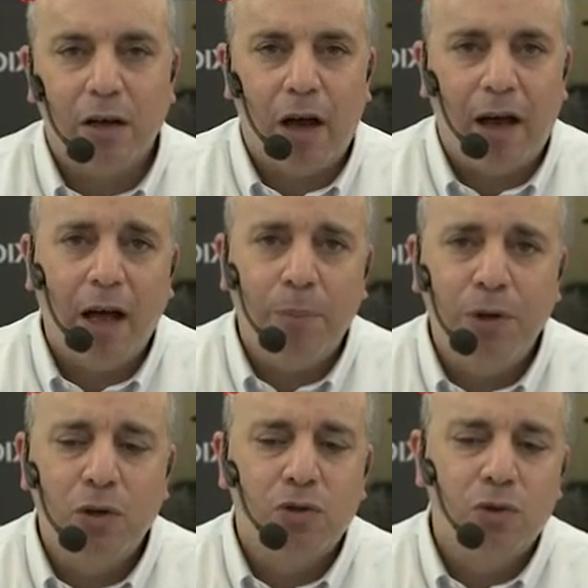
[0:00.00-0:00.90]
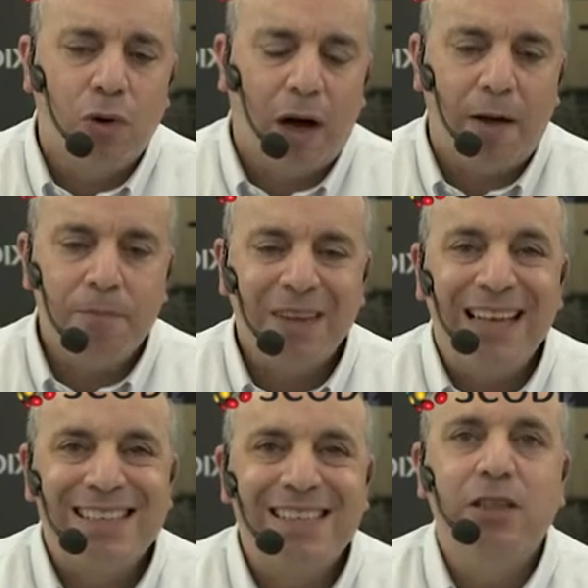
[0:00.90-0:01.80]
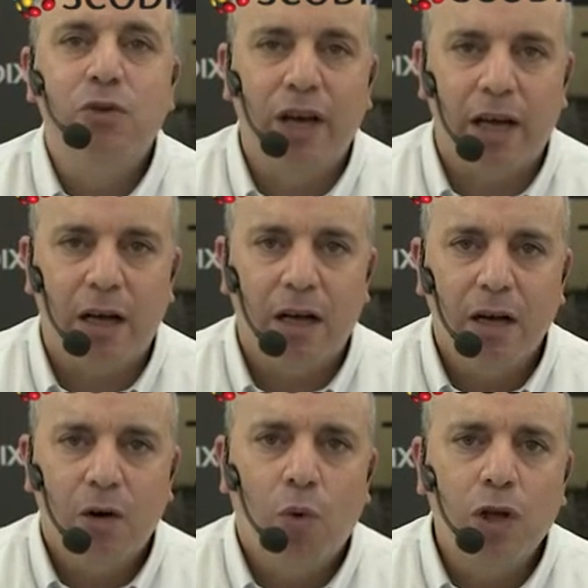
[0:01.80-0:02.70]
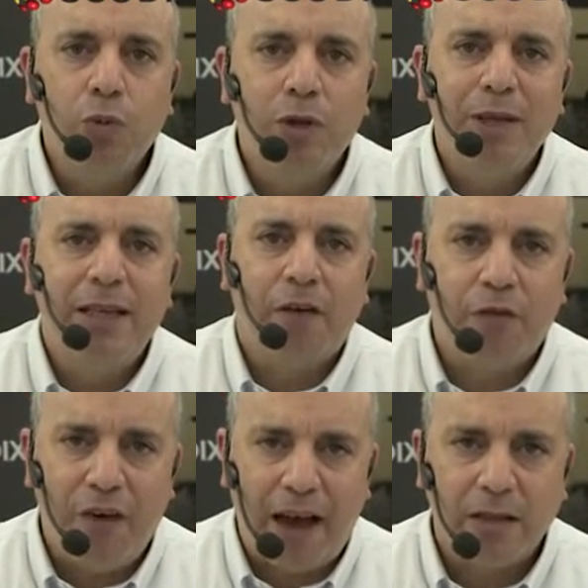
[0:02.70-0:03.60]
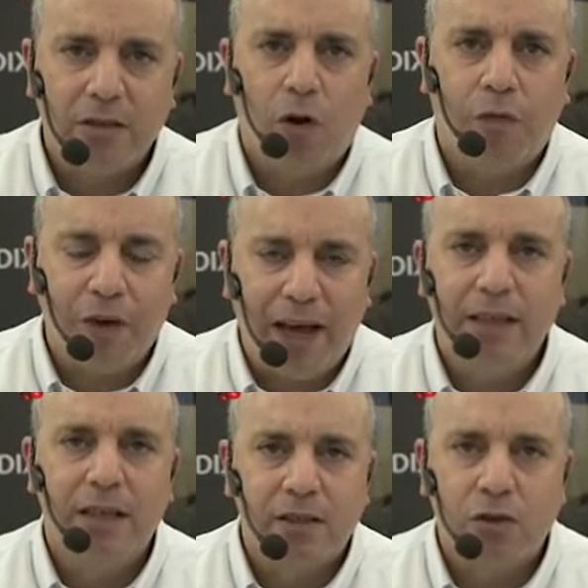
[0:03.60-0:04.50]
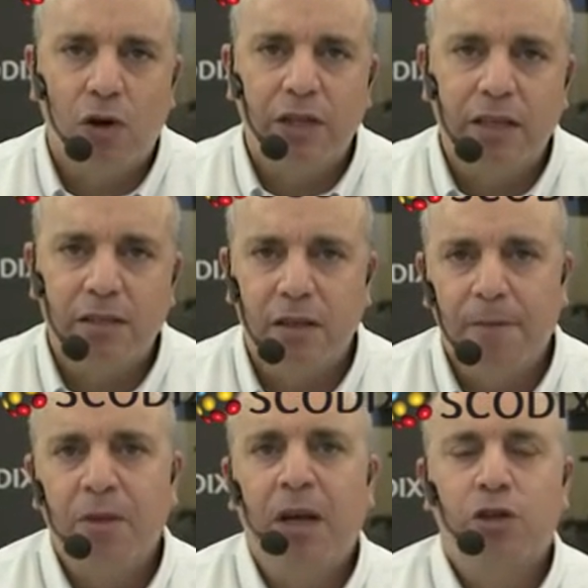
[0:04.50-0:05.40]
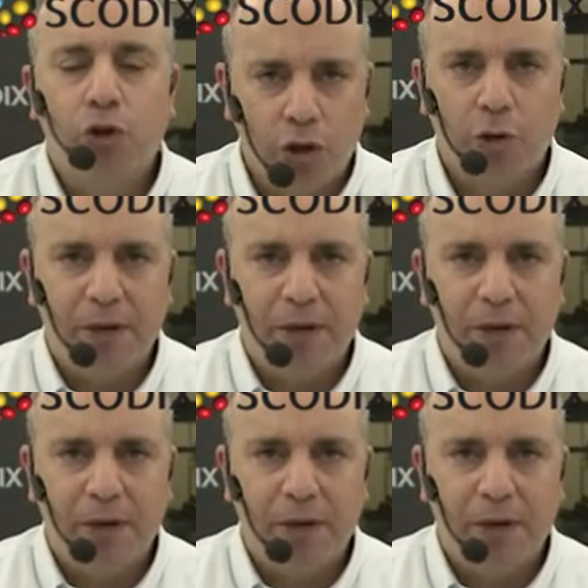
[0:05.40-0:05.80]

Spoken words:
help you to see together what would be the effect of adding Scodix to your